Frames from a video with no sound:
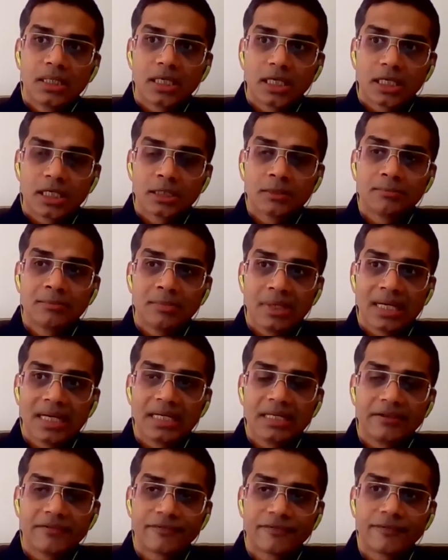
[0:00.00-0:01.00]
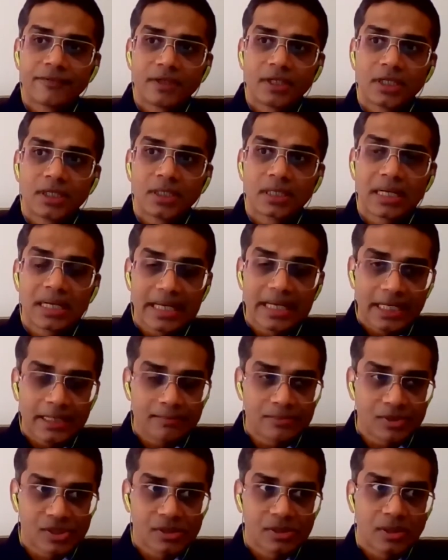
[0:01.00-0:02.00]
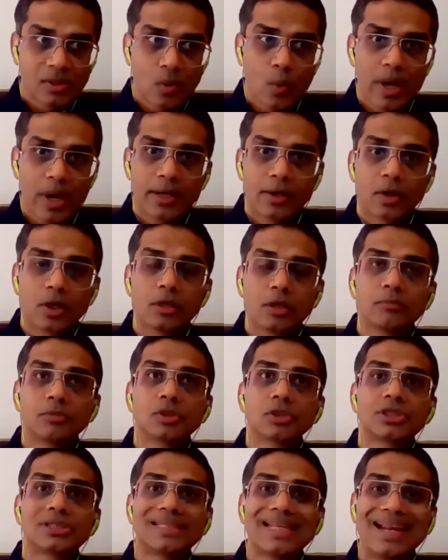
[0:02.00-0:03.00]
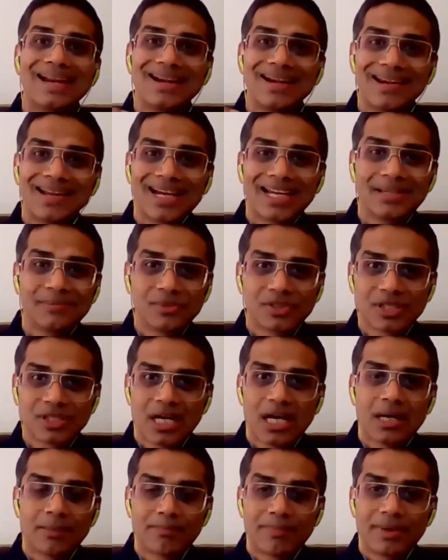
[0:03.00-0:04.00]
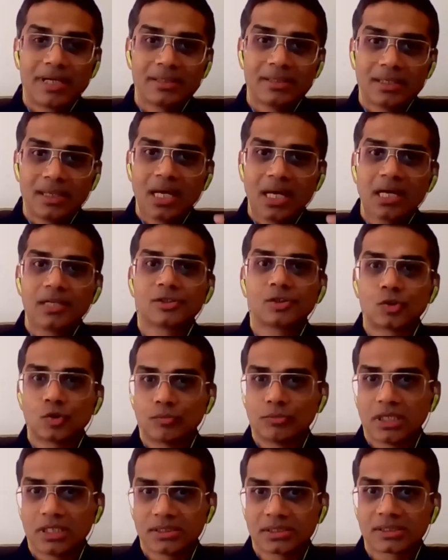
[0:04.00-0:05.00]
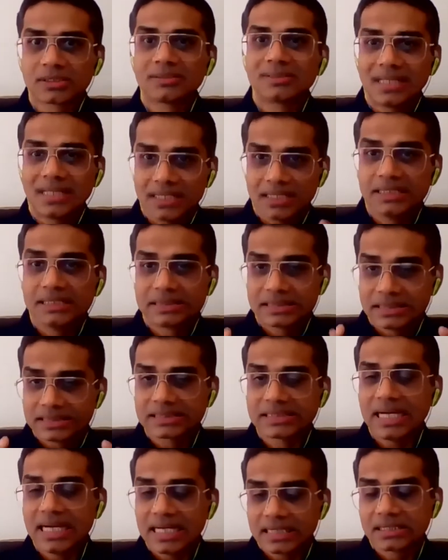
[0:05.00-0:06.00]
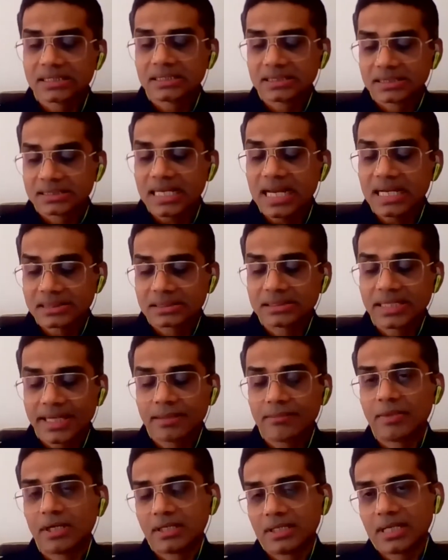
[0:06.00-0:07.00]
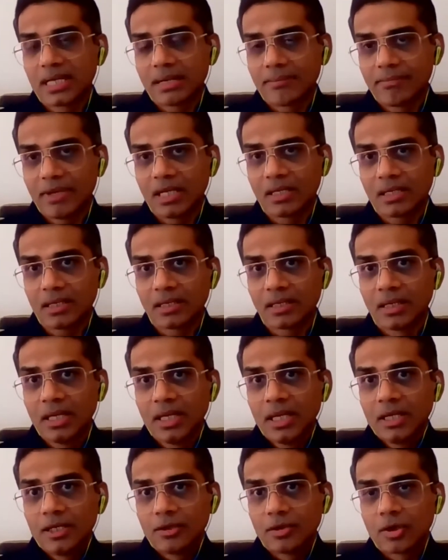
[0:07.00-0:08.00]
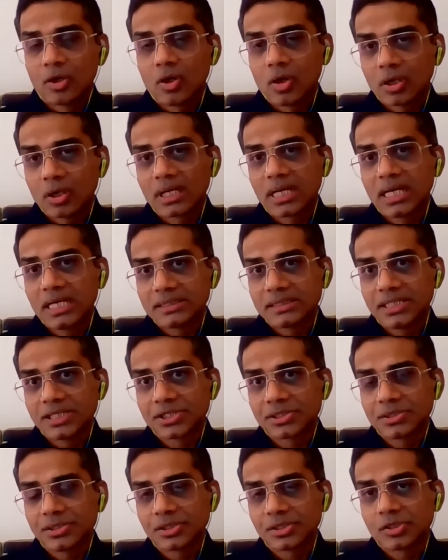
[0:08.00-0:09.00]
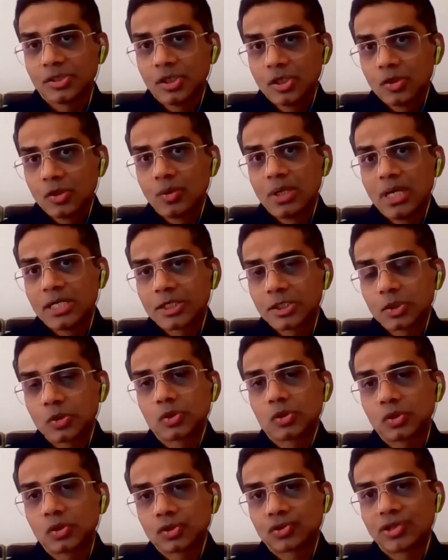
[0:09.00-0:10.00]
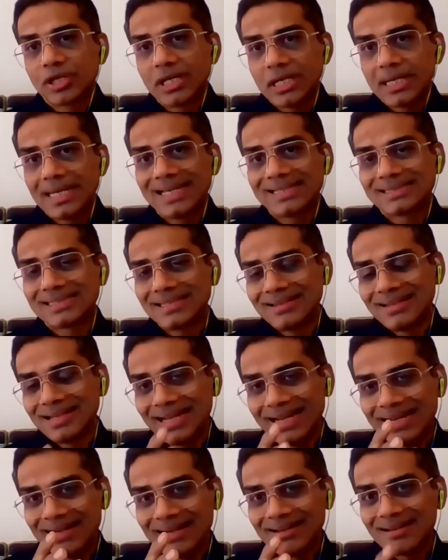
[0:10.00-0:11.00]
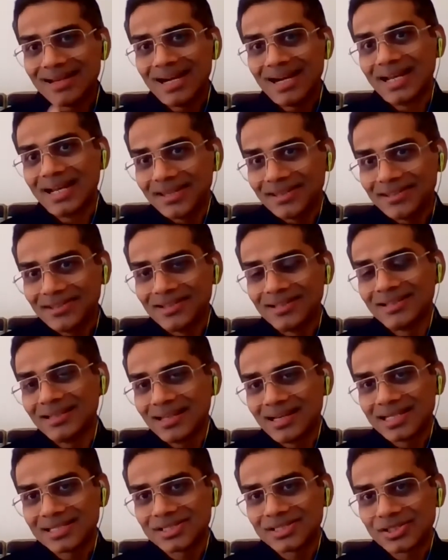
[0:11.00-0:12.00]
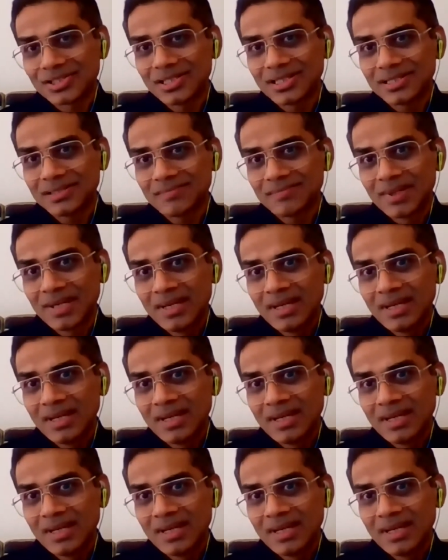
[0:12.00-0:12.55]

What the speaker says: term life claims went almost 10 times up in the last 2 months. It's a sad statement that I'm making. Organizations who had 2 to 3 deaths in the entire year last year